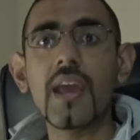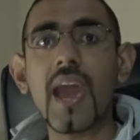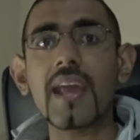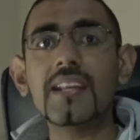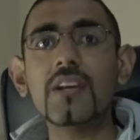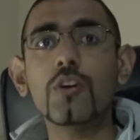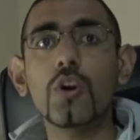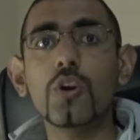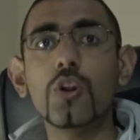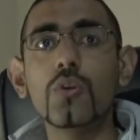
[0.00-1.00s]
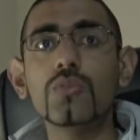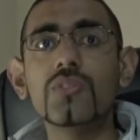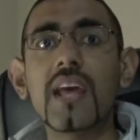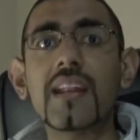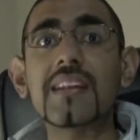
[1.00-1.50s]
and he
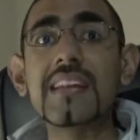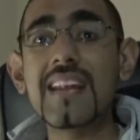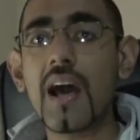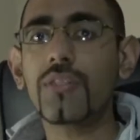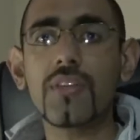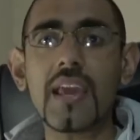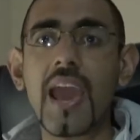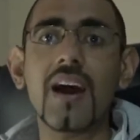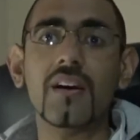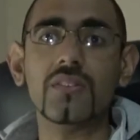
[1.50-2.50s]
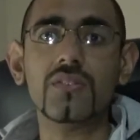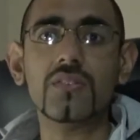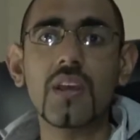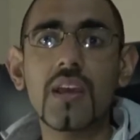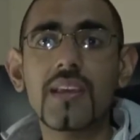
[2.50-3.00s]
concludes that nothing
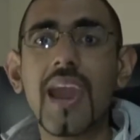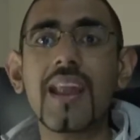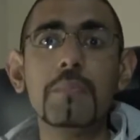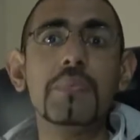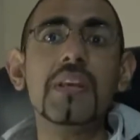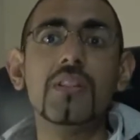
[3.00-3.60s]
else can be